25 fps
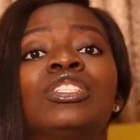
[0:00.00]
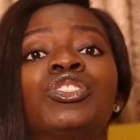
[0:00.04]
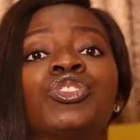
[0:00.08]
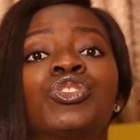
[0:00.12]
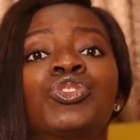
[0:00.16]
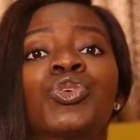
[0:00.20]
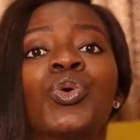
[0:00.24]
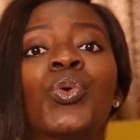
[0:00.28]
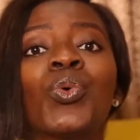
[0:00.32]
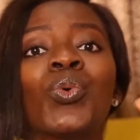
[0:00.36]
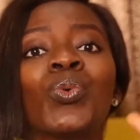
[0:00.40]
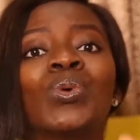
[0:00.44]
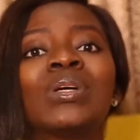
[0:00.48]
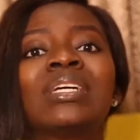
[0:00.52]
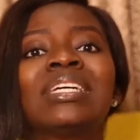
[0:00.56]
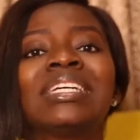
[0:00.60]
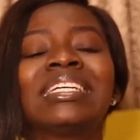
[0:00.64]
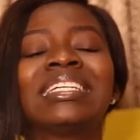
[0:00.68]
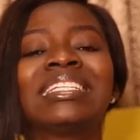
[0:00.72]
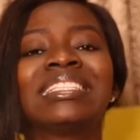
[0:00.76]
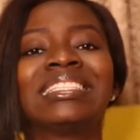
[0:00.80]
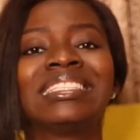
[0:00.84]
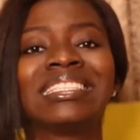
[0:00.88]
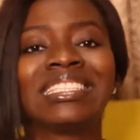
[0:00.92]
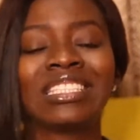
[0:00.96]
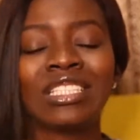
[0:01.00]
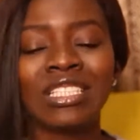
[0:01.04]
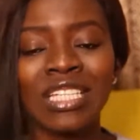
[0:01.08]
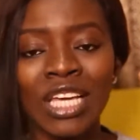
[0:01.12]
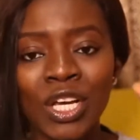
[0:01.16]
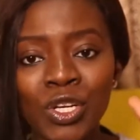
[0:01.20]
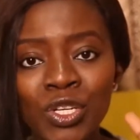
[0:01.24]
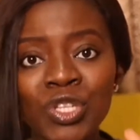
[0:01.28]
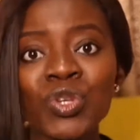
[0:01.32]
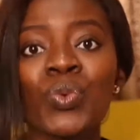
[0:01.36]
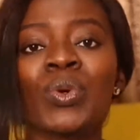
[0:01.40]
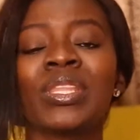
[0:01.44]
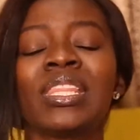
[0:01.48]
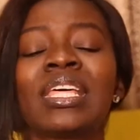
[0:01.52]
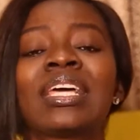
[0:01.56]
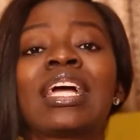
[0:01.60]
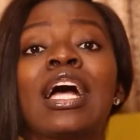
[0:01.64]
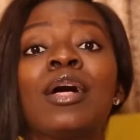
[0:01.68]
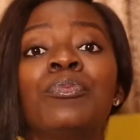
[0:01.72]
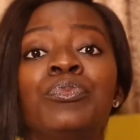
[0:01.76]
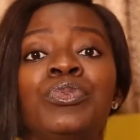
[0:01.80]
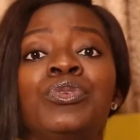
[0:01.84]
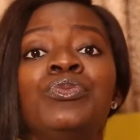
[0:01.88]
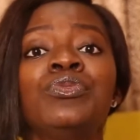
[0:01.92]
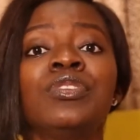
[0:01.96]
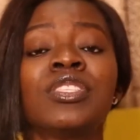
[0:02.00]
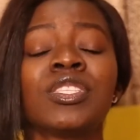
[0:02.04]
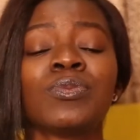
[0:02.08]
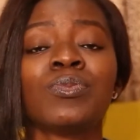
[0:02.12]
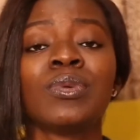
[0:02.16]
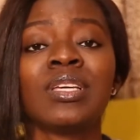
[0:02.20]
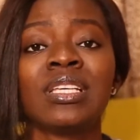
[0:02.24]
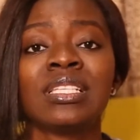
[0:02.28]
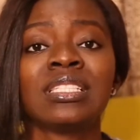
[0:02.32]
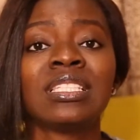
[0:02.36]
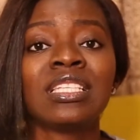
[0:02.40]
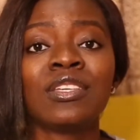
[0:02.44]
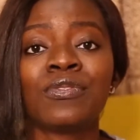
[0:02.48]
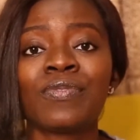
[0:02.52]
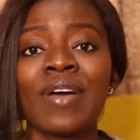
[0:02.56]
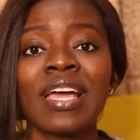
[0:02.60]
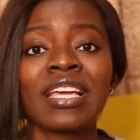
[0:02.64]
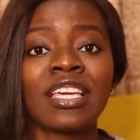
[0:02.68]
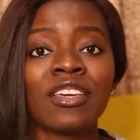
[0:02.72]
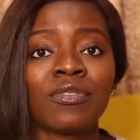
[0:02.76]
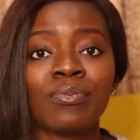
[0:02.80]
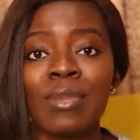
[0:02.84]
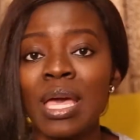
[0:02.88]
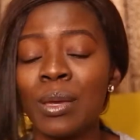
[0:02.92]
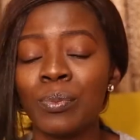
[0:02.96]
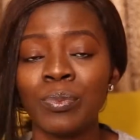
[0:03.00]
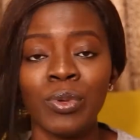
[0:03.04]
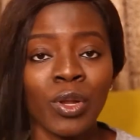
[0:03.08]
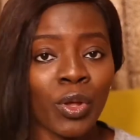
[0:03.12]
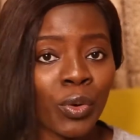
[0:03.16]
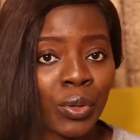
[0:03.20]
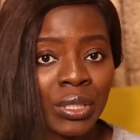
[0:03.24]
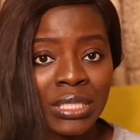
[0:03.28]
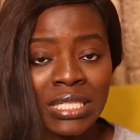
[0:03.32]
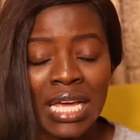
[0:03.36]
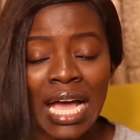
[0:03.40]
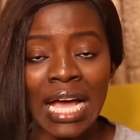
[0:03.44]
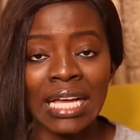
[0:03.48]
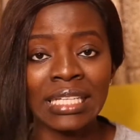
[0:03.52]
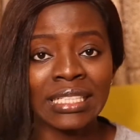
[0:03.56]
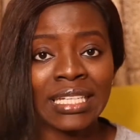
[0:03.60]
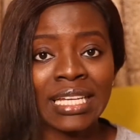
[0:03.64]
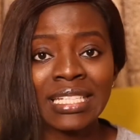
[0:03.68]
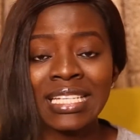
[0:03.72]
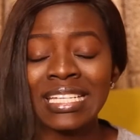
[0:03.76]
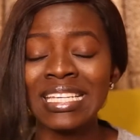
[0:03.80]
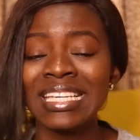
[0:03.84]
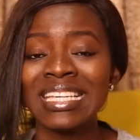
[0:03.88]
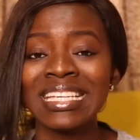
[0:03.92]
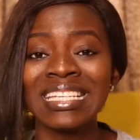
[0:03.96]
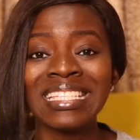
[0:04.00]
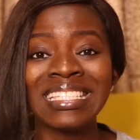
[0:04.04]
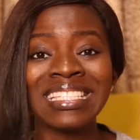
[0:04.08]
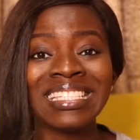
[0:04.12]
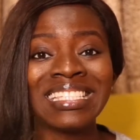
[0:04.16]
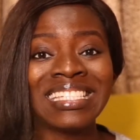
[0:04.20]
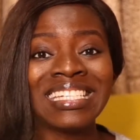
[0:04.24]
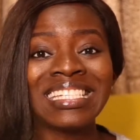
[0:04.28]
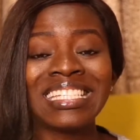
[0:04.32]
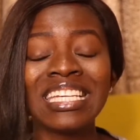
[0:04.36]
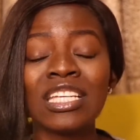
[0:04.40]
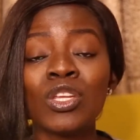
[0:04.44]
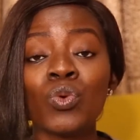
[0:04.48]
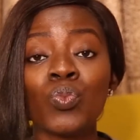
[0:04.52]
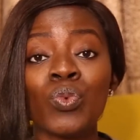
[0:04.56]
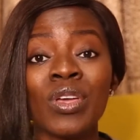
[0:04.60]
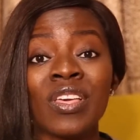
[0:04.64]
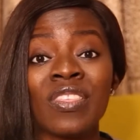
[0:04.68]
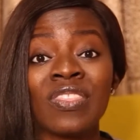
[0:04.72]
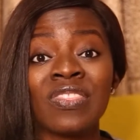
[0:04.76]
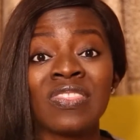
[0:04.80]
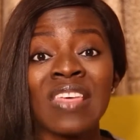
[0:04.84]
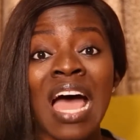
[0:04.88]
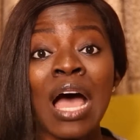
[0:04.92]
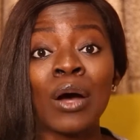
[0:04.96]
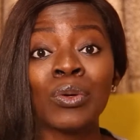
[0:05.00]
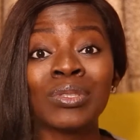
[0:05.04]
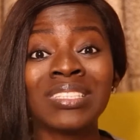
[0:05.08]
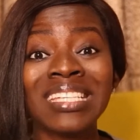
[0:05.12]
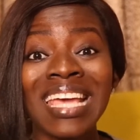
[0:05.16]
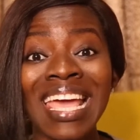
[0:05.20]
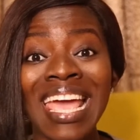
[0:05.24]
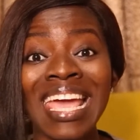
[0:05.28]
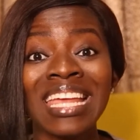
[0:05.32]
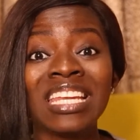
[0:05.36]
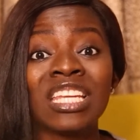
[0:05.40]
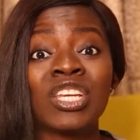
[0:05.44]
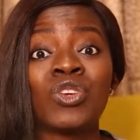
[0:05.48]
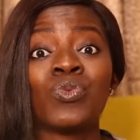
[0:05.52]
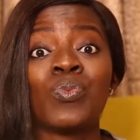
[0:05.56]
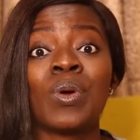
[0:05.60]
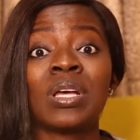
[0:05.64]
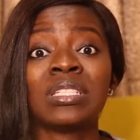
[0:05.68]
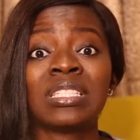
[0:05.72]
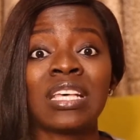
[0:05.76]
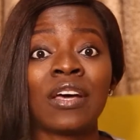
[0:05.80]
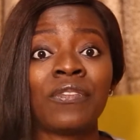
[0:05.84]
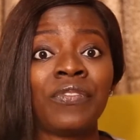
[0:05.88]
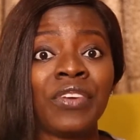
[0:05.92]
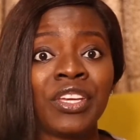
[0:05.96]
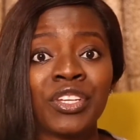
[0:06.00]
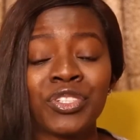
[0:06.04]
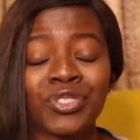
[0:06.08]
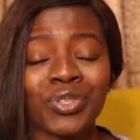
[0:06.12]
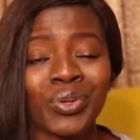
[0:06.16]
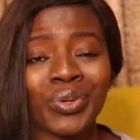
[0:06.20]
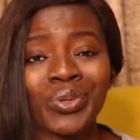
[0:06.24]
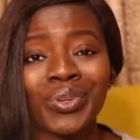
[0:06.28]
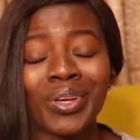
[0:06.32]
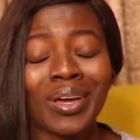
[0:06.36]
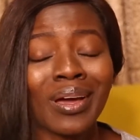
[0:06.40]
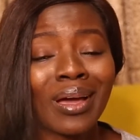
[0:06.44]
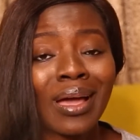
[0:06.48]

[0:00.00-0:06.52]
so the only way they can be with me is if I give my blood, and then he did it without any reservation.